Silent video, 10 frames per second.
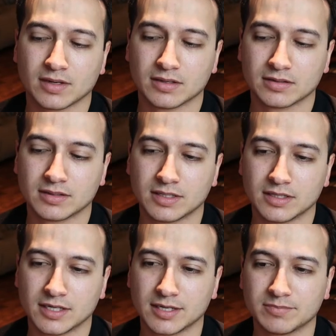
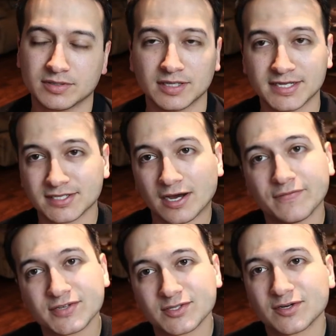the police
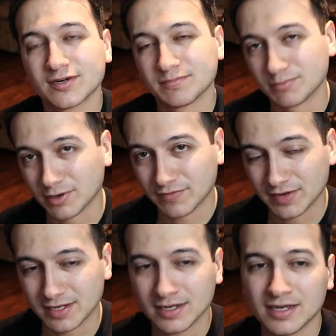officer,
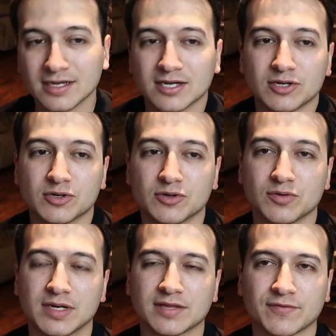Murphy,
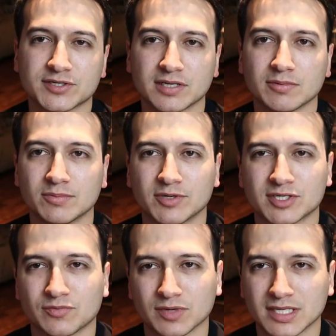who in the first couple of books
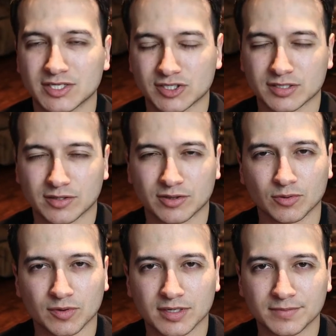really is just a
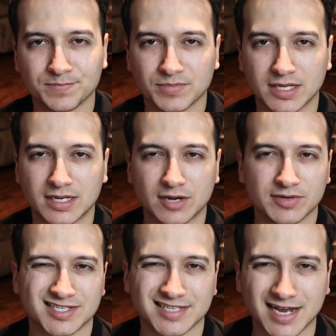thorn in
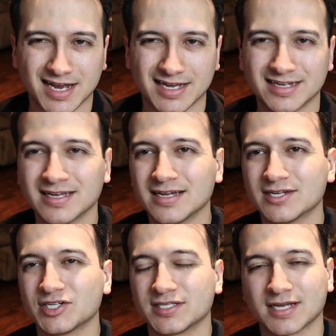Harry's side.
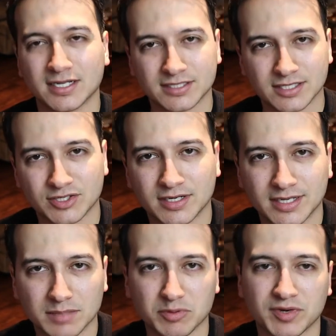She's constantly trying to
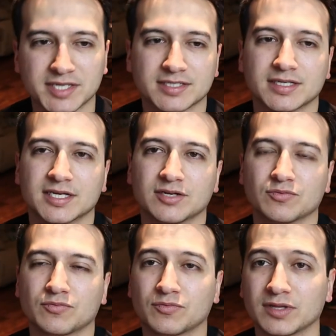get him arrested,
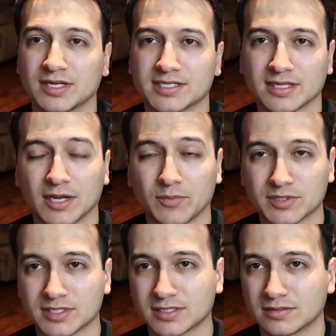really doesn't like
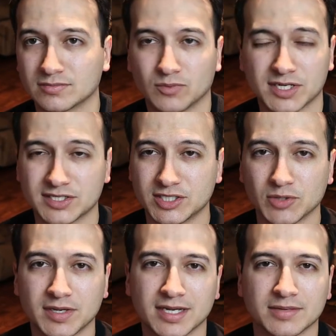what he's
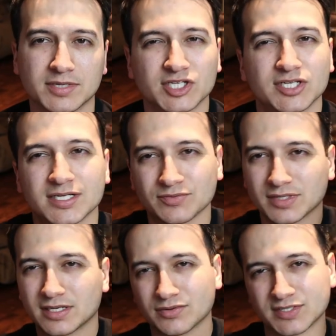doing, because she doesn't really
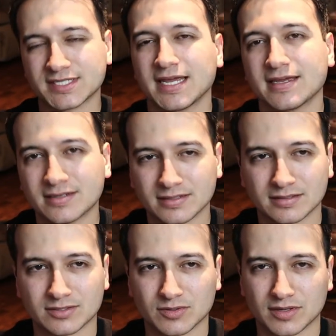understand
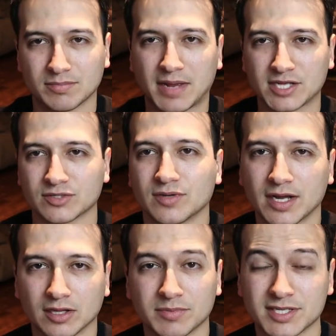sort of the magical
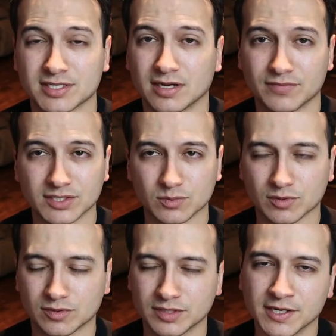elements of this
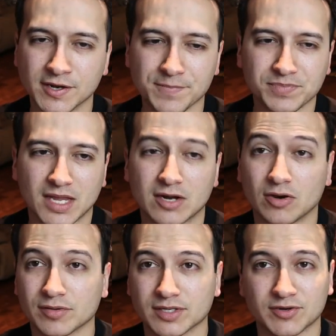world and
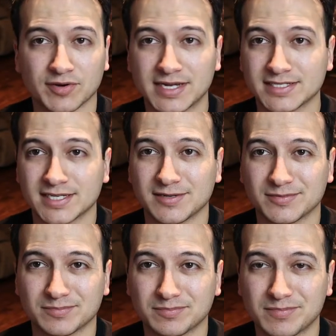all the
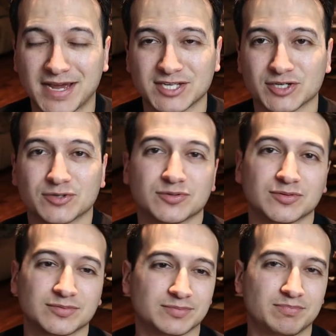crazy
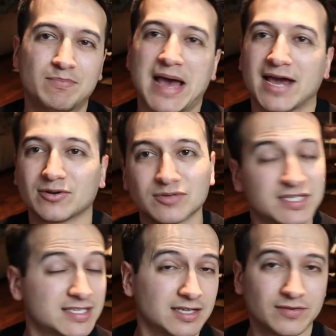magical battles and
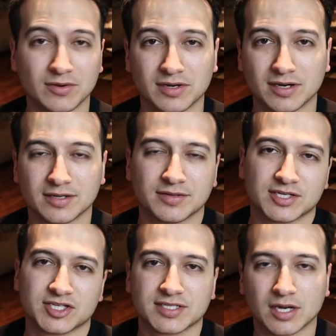stuff going on that
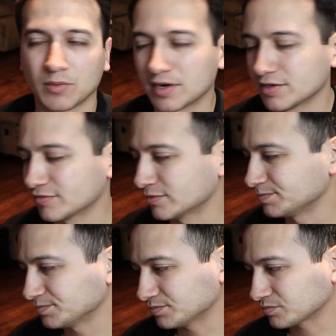she's not aware of.
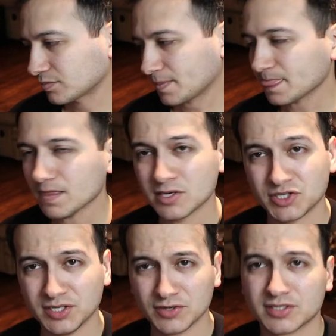She
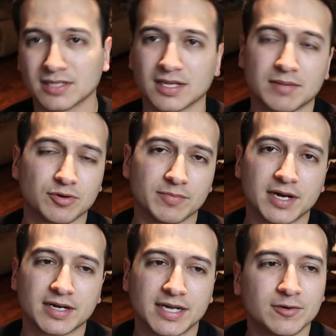knows a lot more about
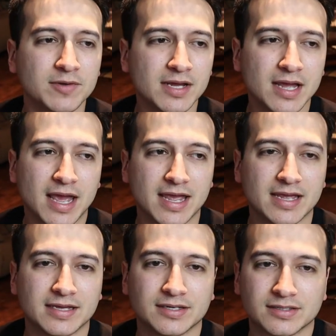it now,
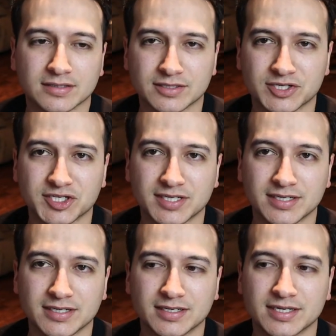and
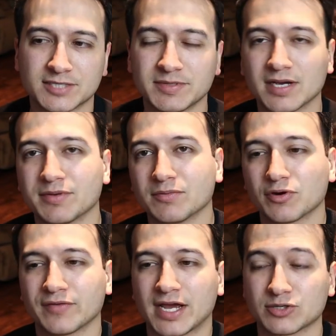she is becoming more of
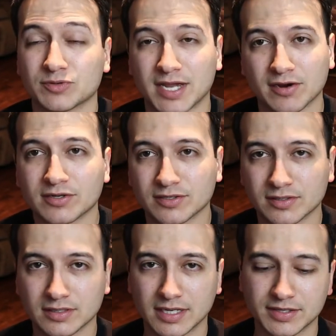an actual
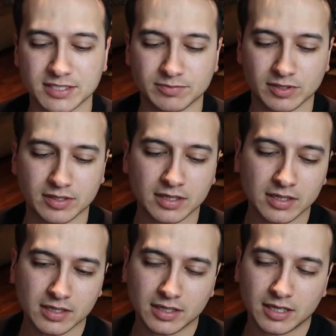character in this book.
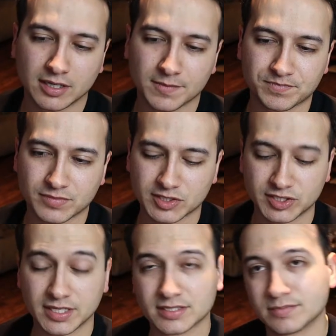She
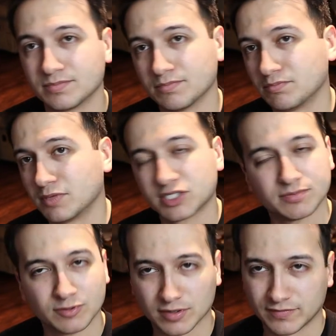gets much
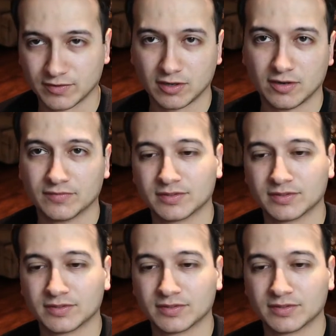more involved.